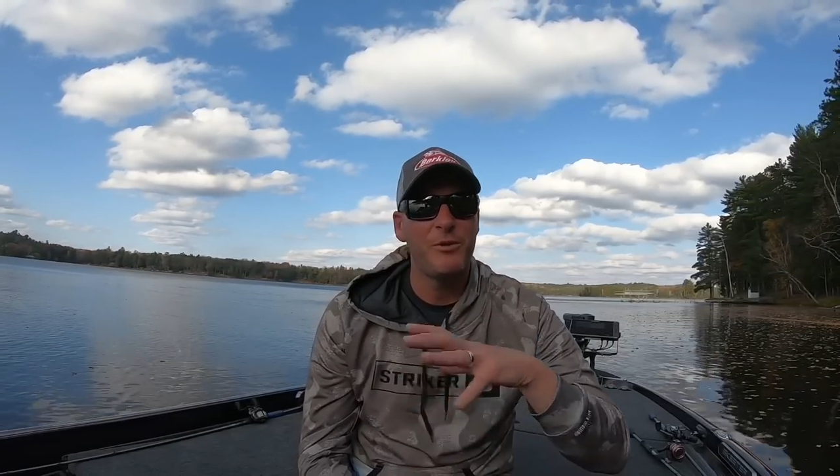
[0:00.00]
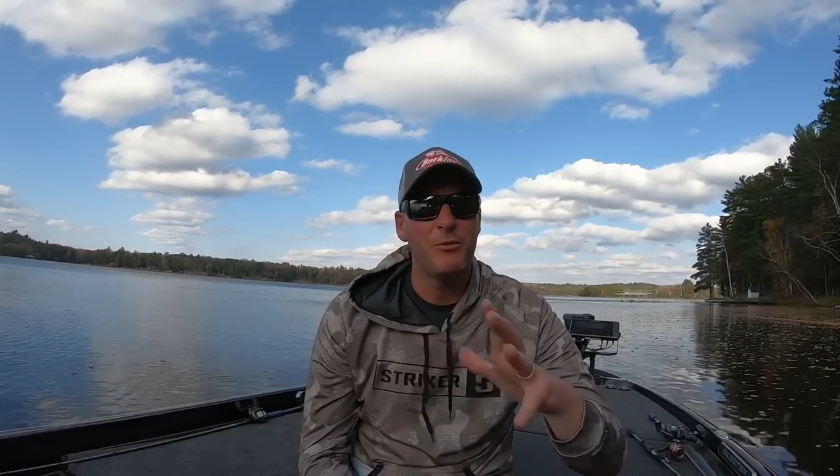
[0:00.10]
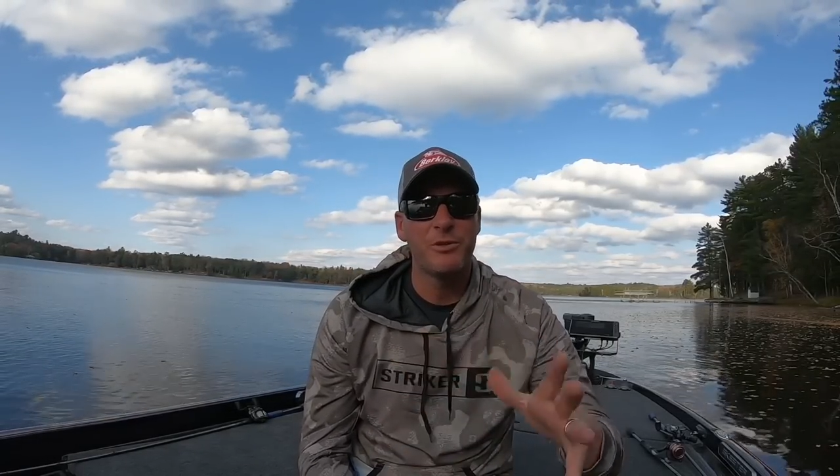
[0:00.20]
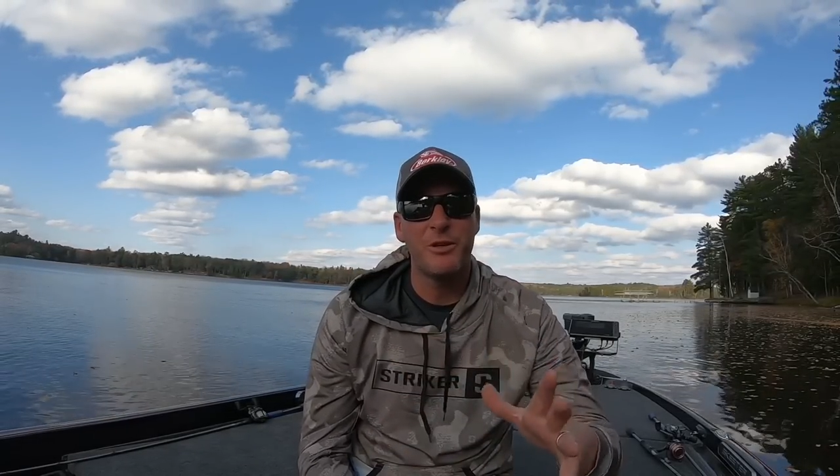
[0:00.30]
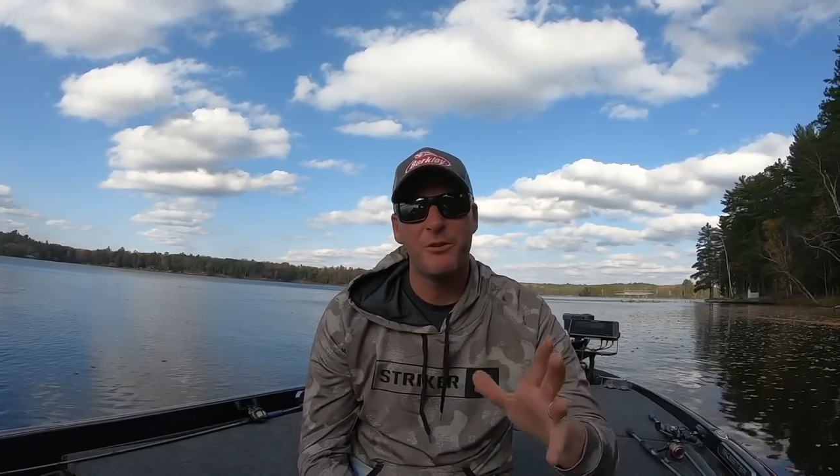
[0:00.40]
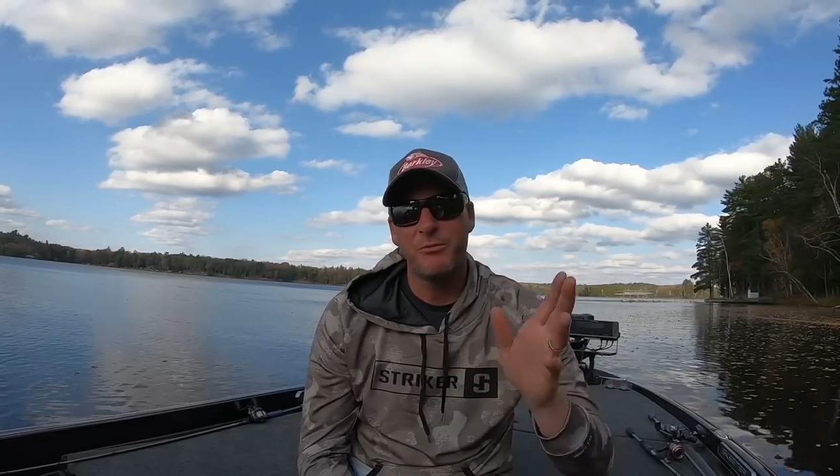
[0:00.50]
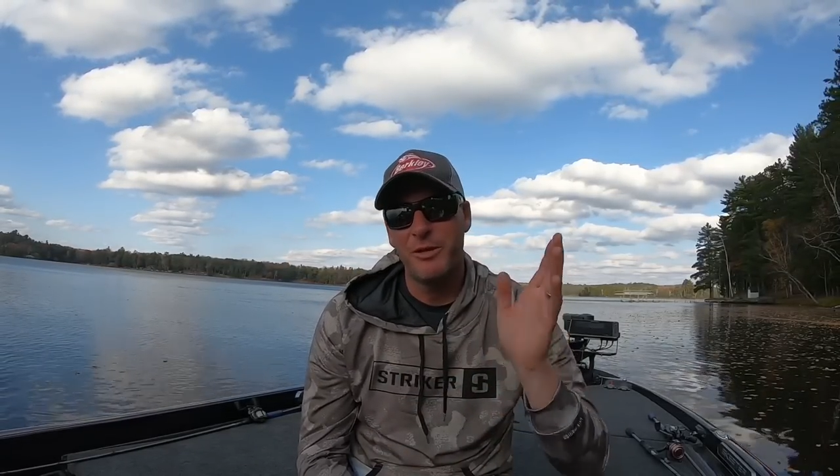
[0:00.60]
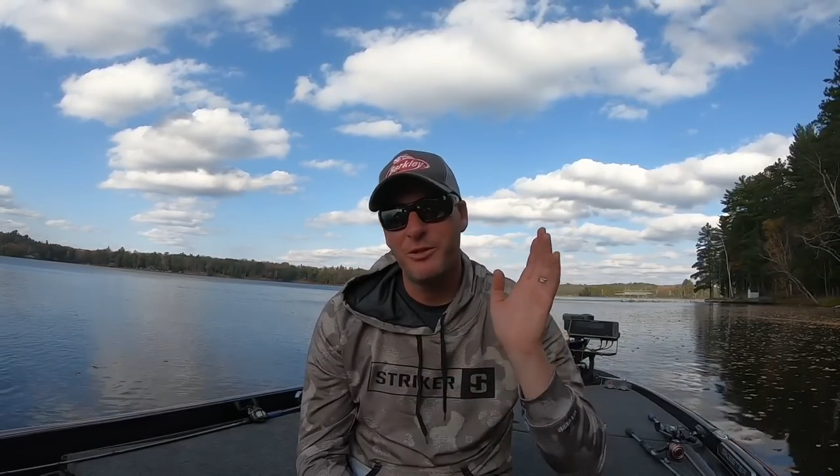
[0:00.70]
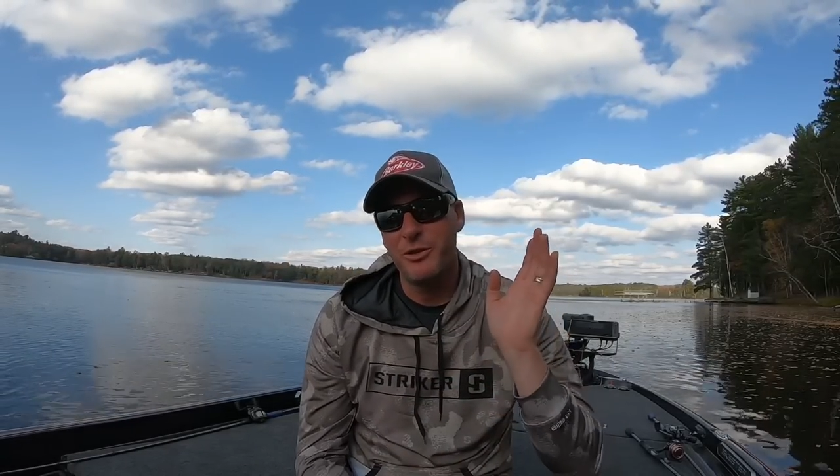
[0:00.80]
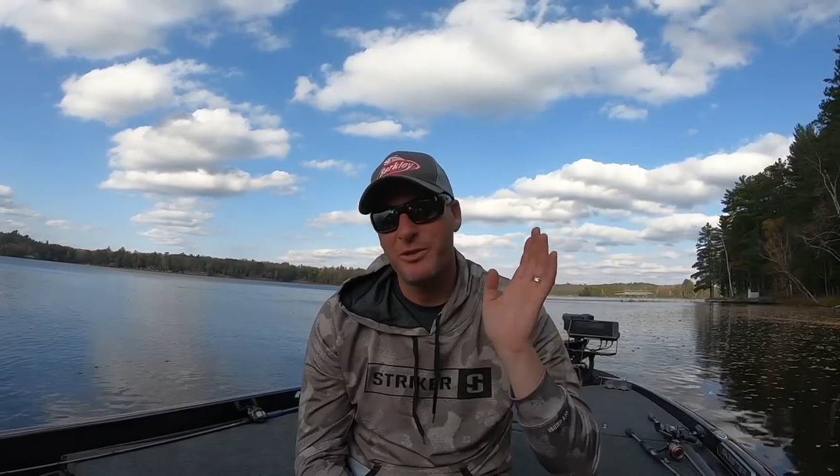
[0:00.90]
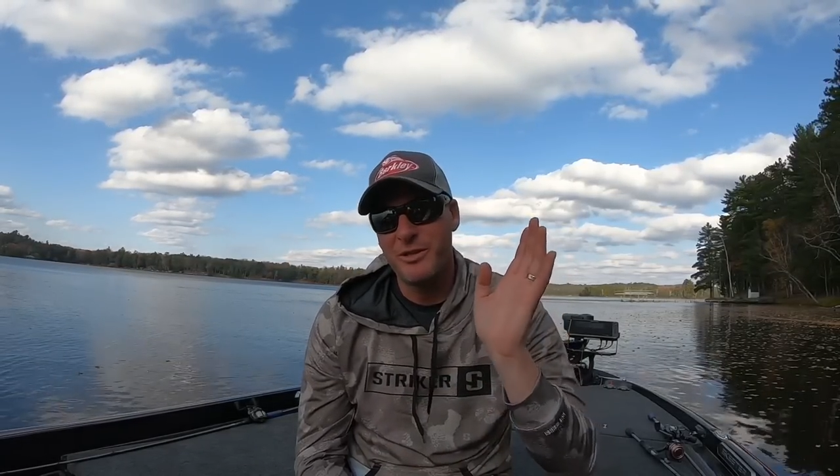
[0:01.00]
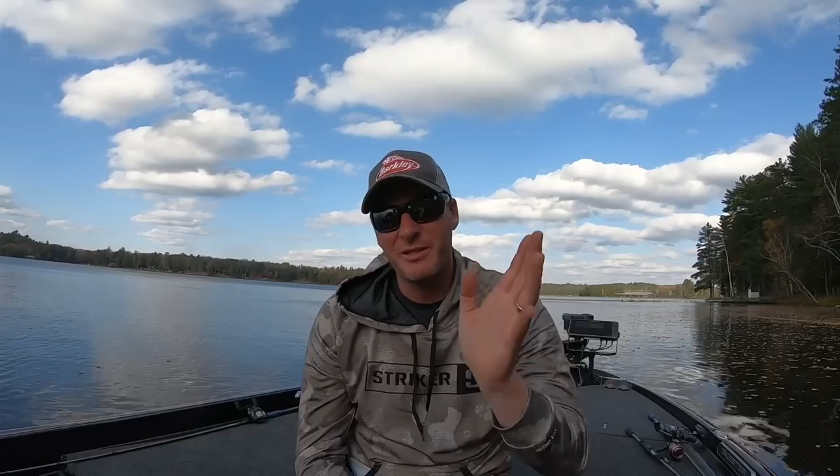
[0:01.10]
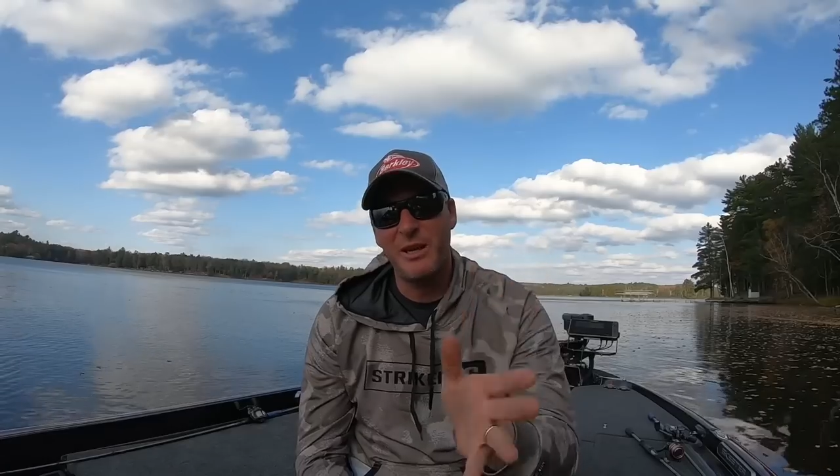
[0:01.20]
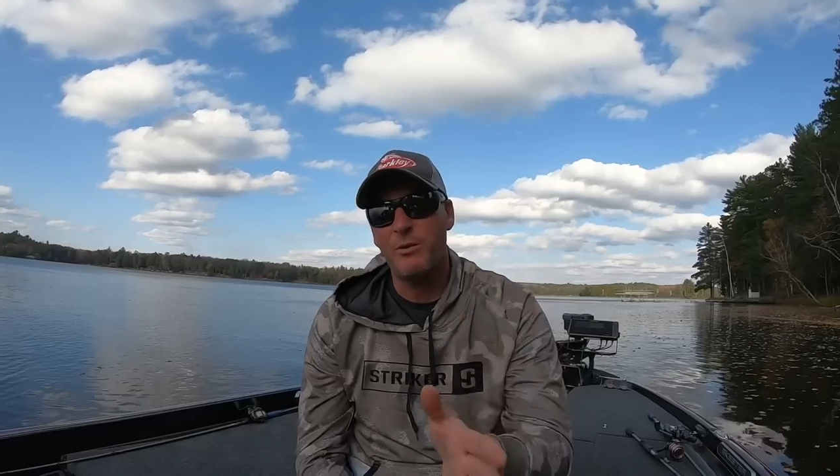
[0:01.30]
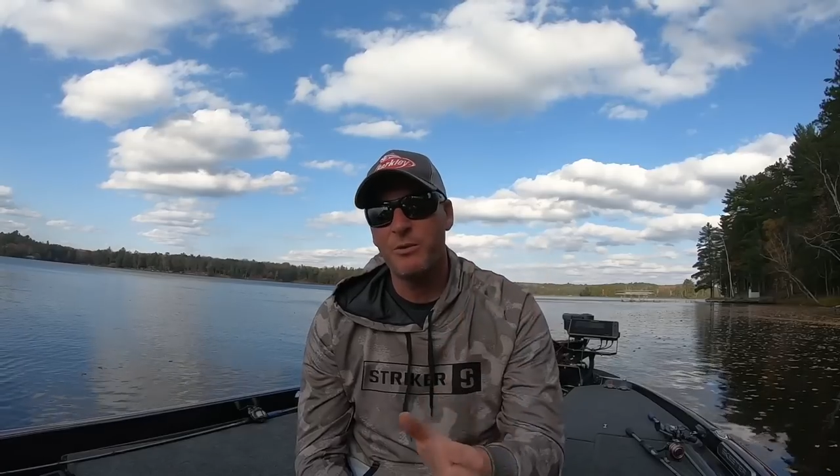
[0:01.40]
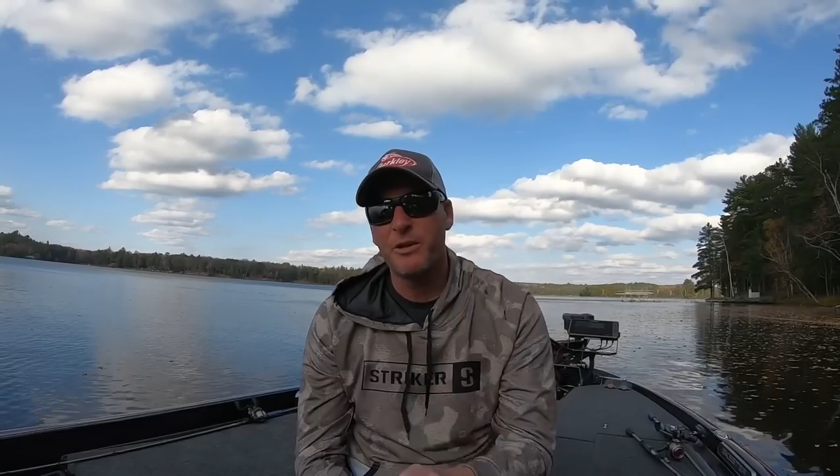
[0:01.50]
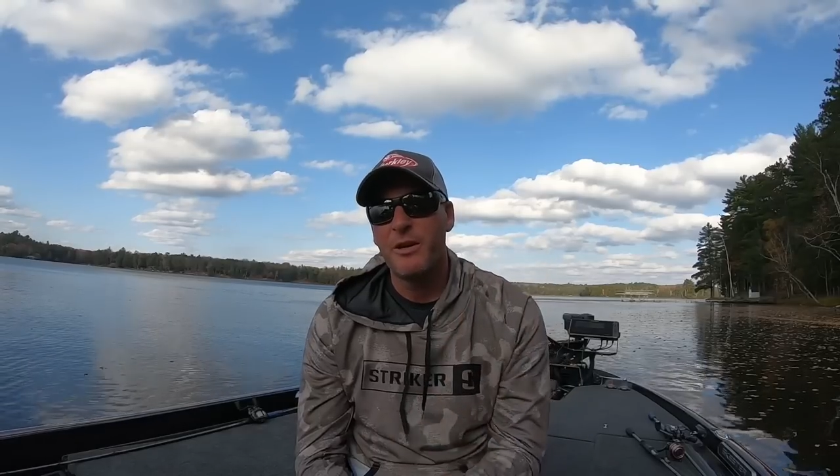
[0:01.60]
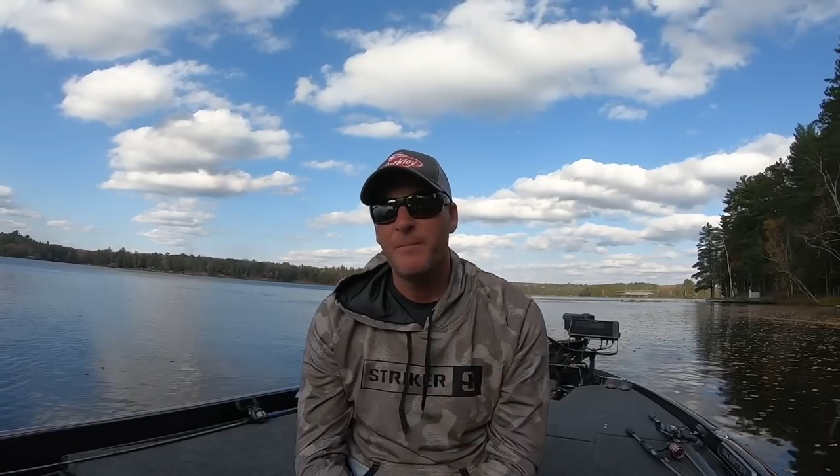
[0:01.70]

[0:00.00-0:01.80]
Ozark region south,